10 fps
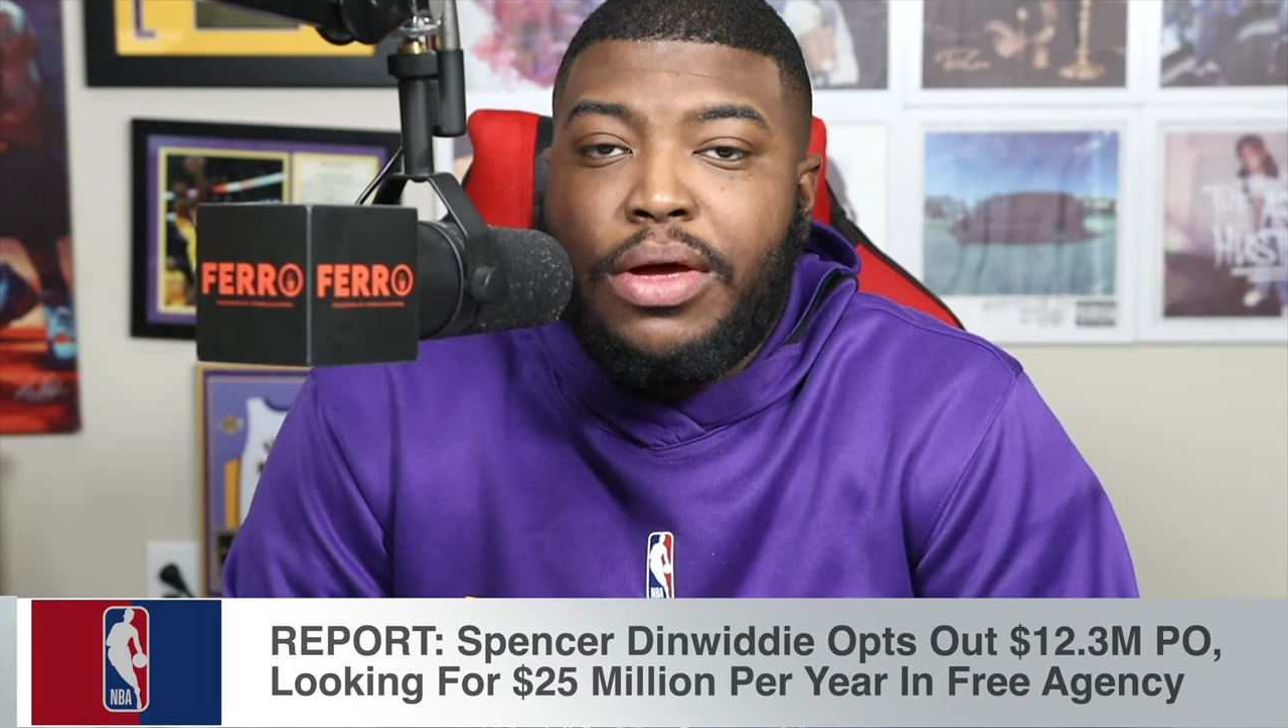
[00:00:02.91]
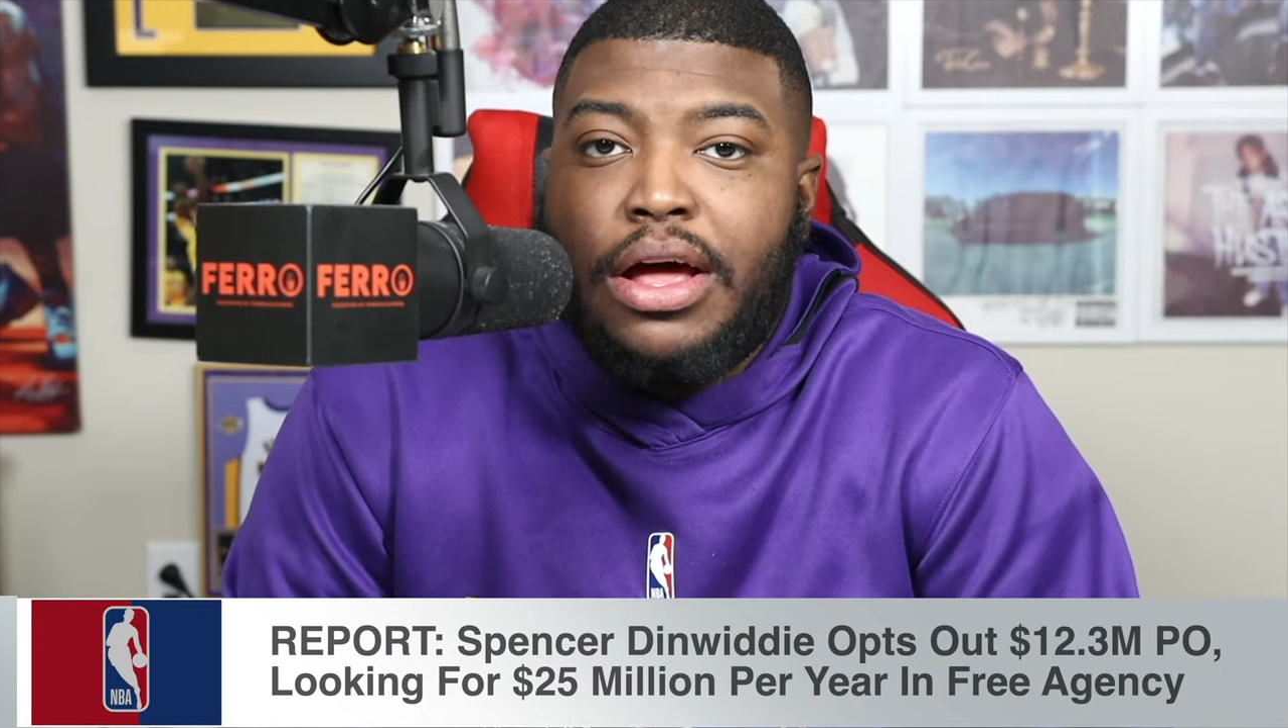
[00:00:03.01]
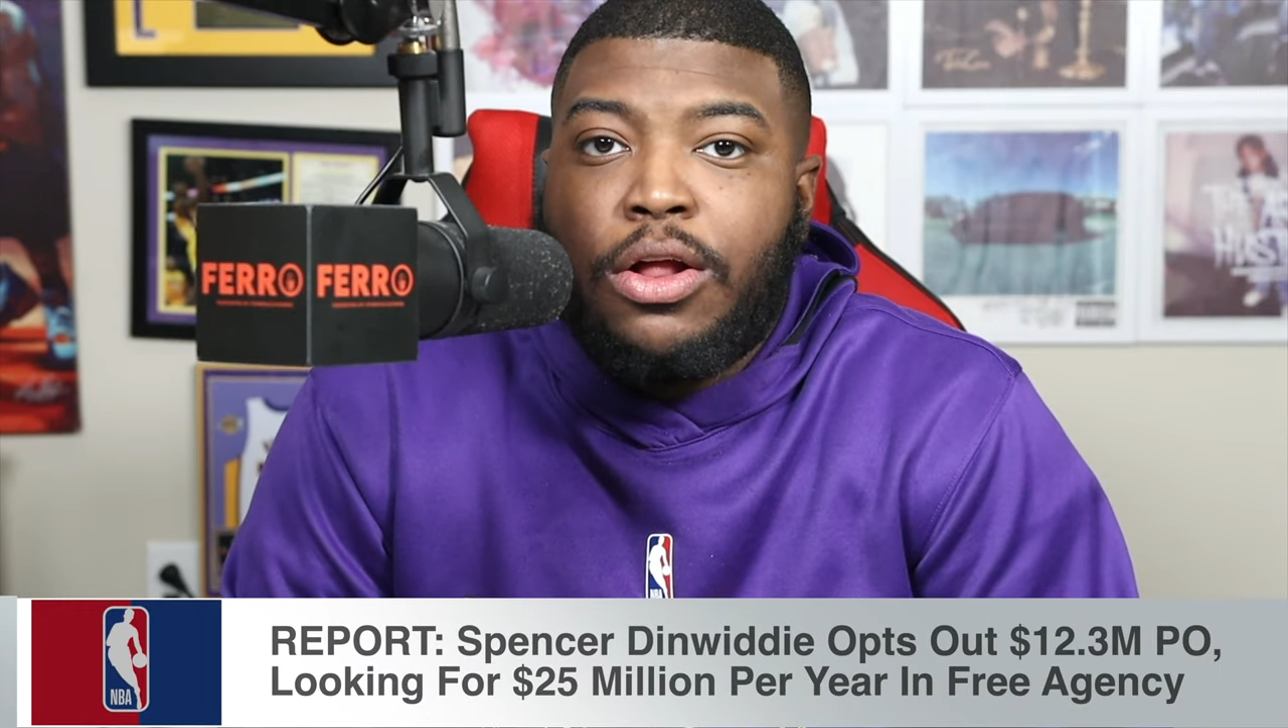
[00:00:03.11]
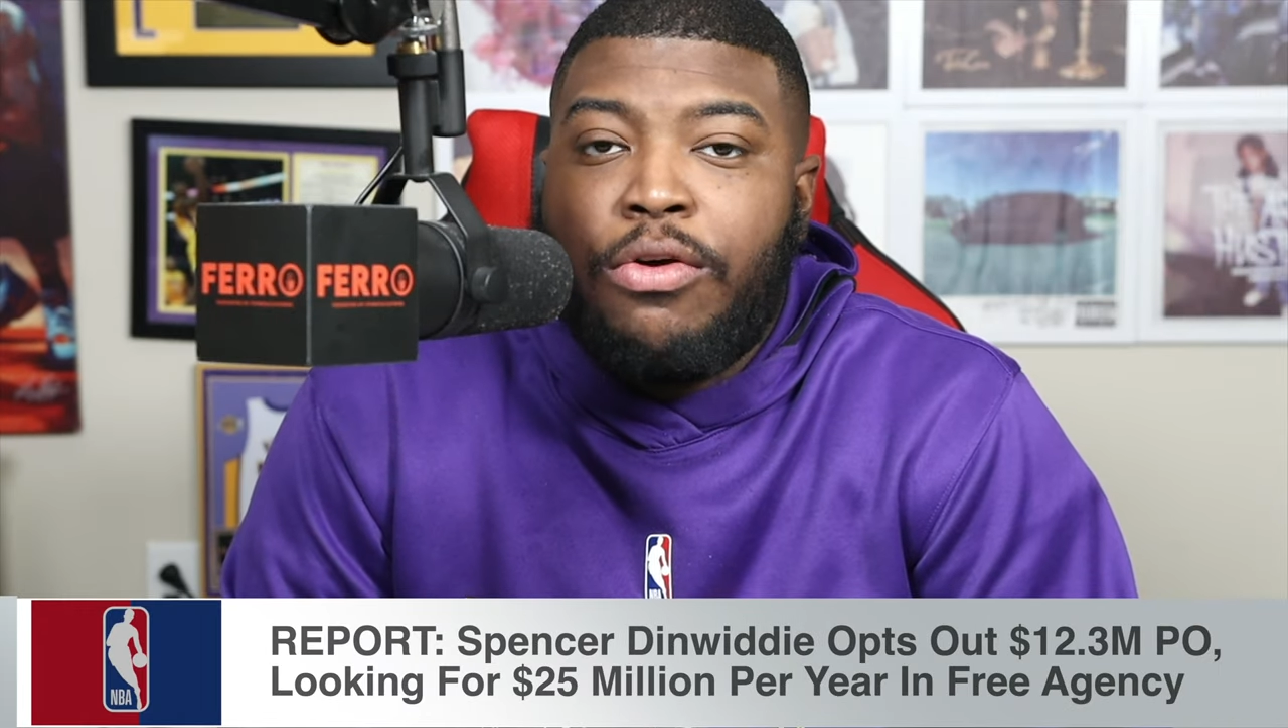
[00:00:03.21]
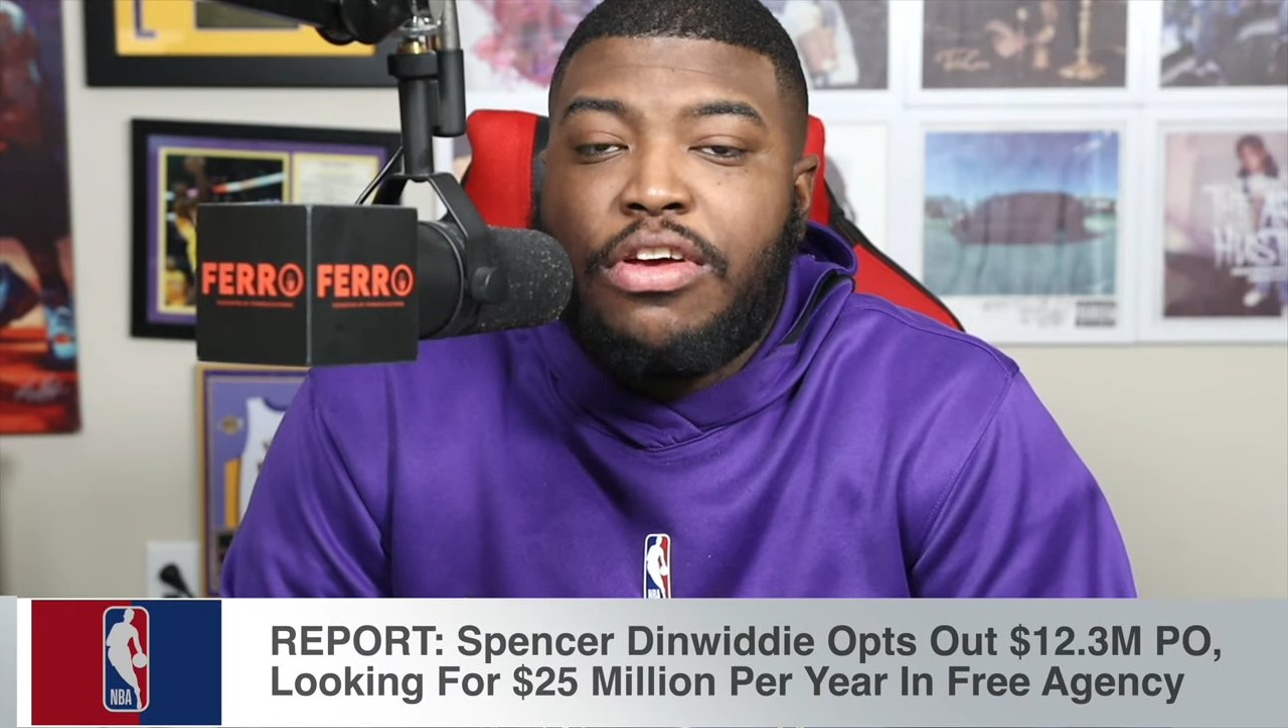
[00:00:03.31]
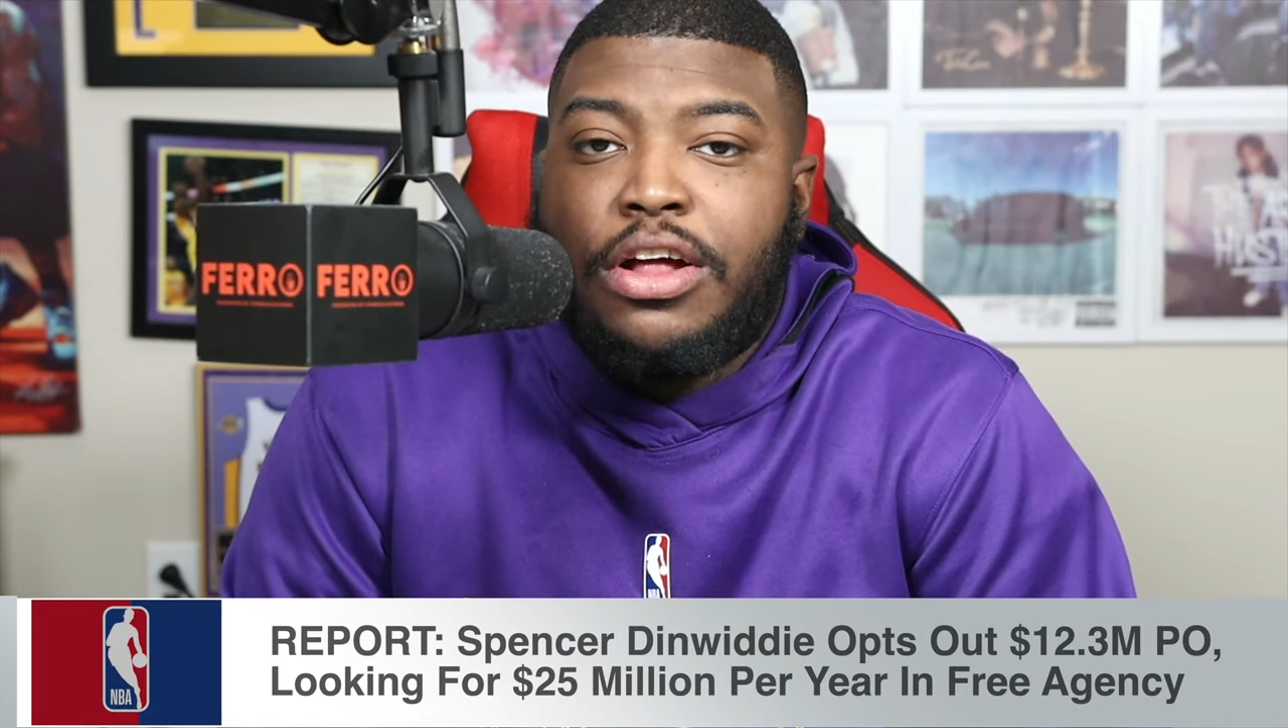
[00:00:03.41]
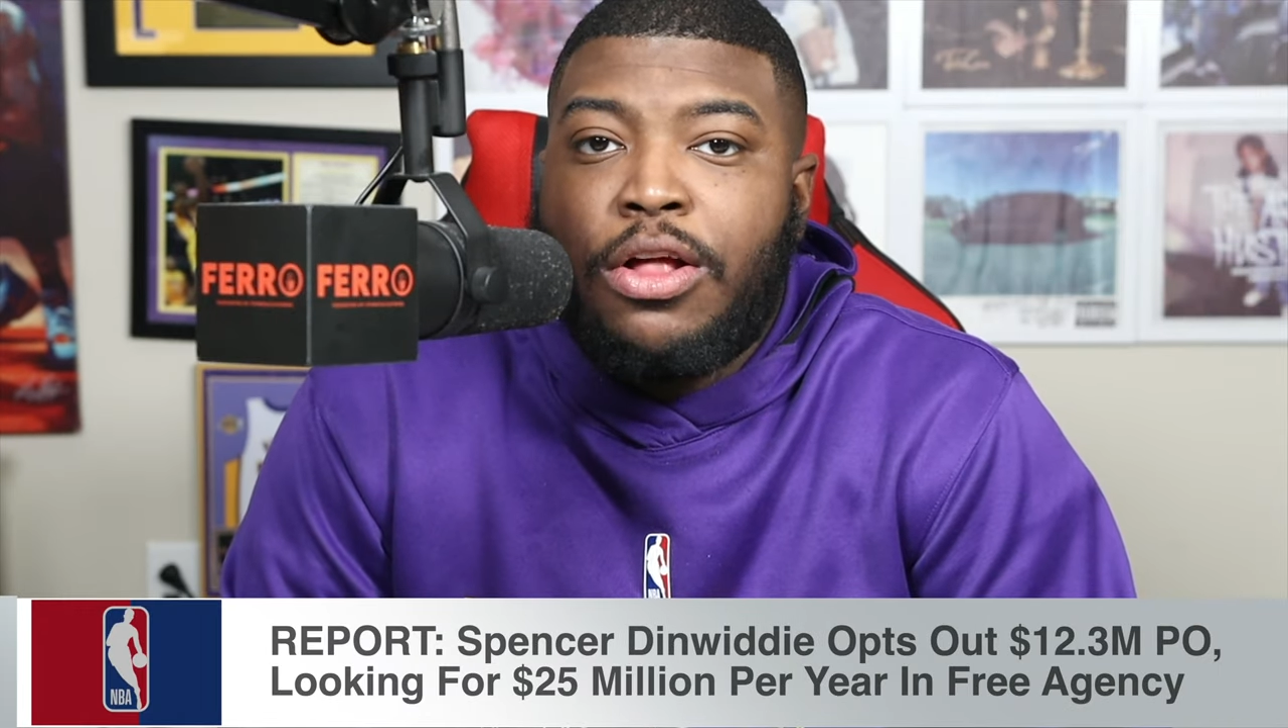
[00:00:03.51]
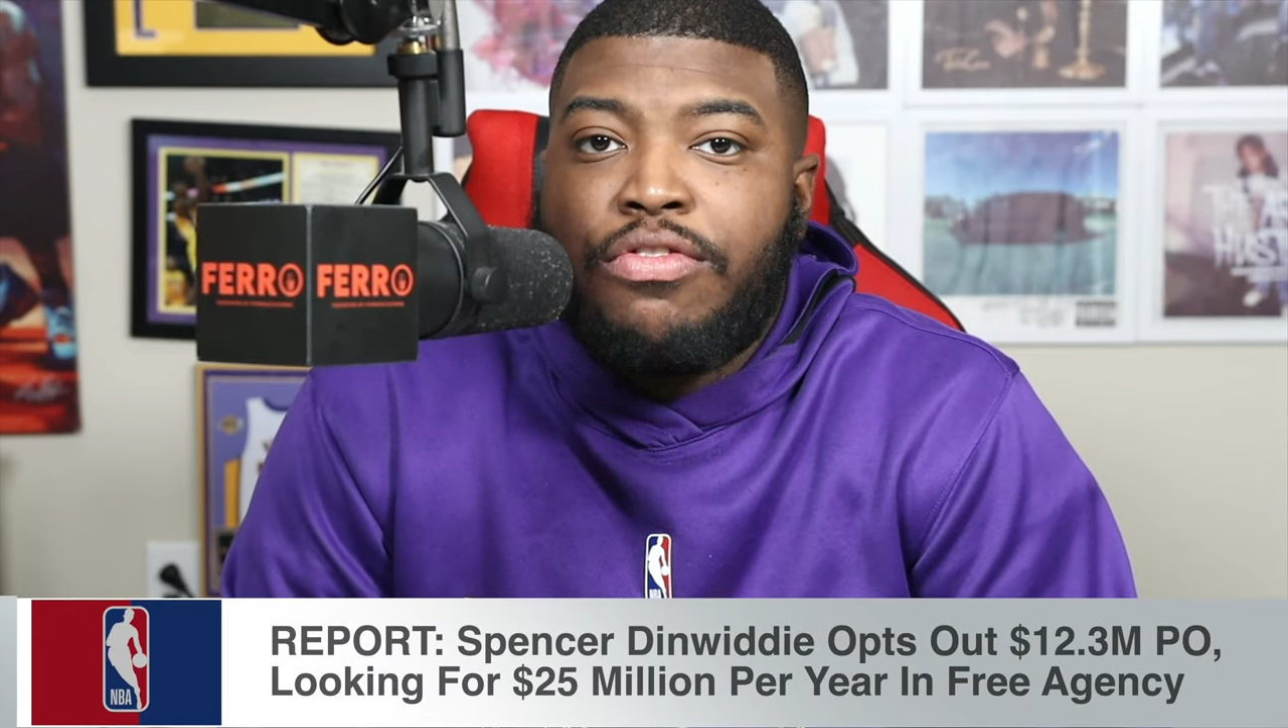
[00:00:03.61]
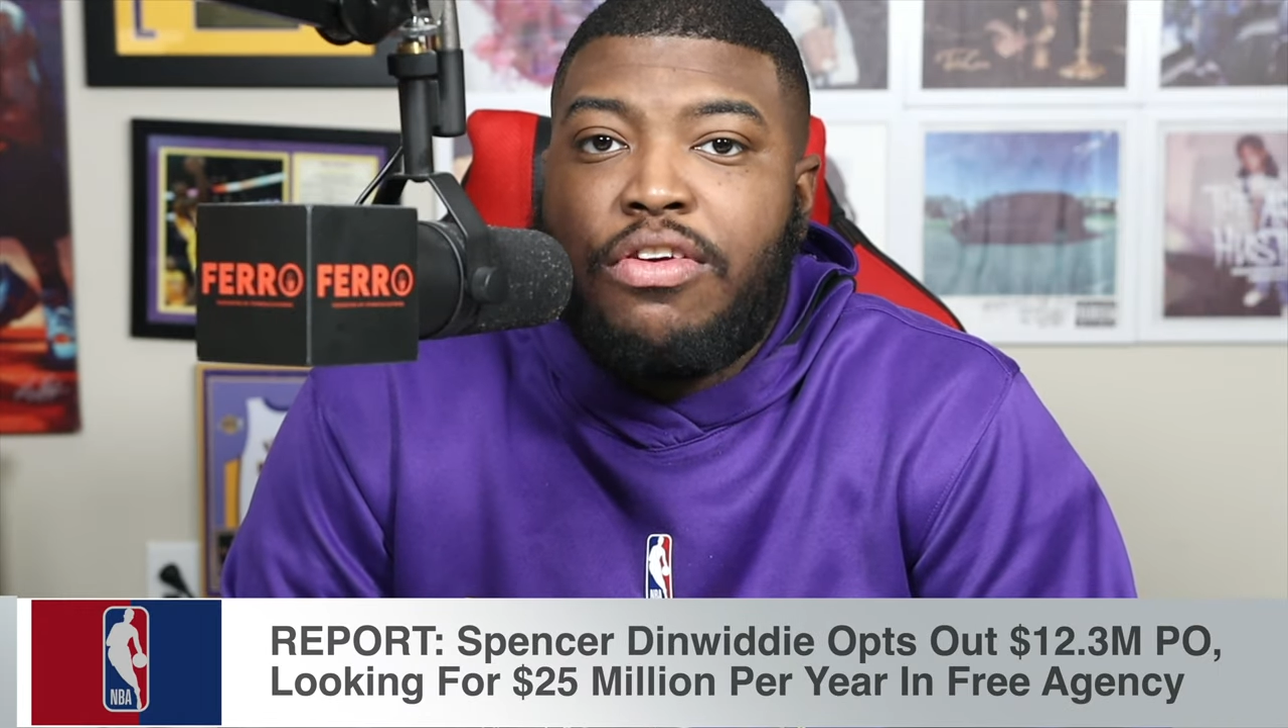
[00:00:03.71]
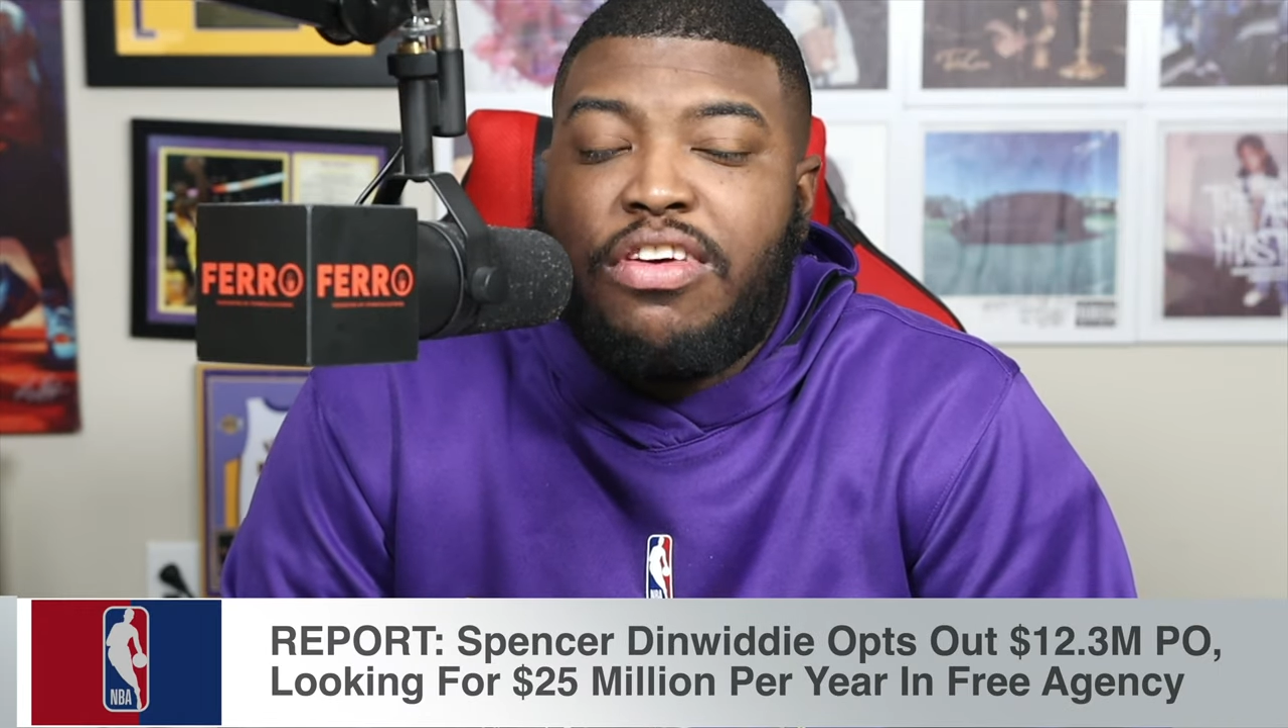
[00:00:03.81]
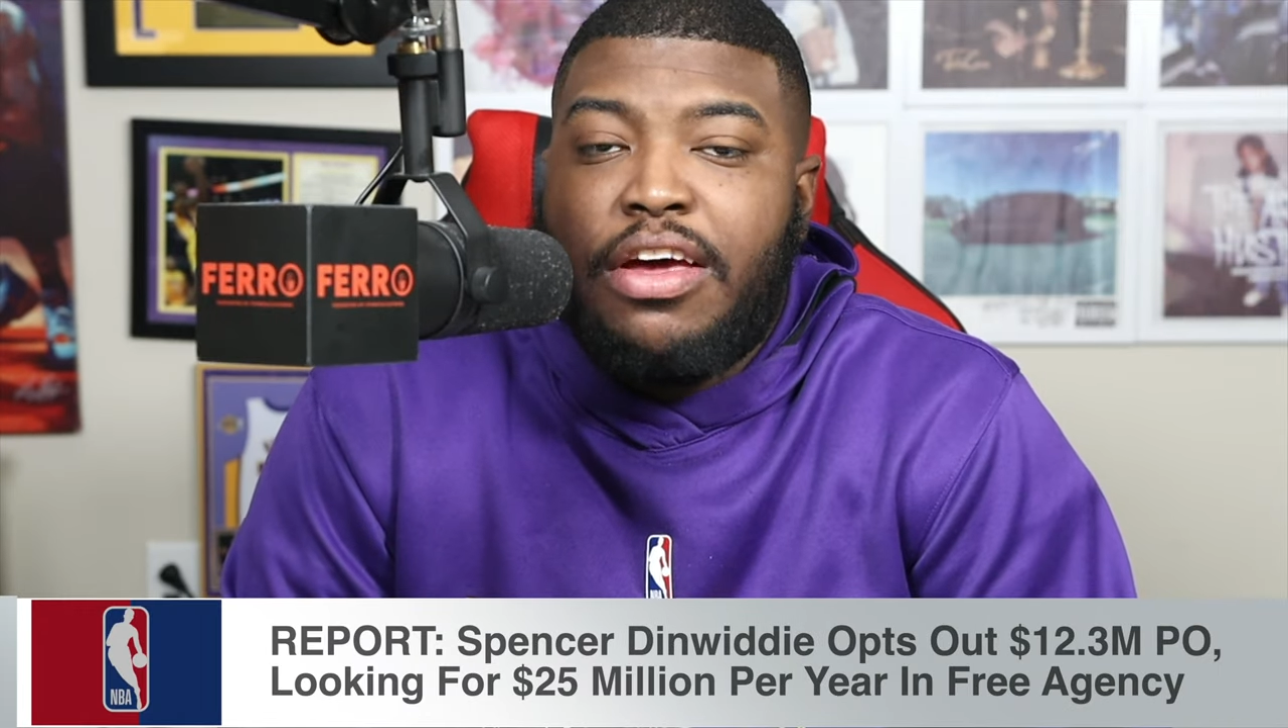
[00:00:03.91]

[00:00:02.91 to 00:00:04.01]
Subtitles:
we get closer and closer to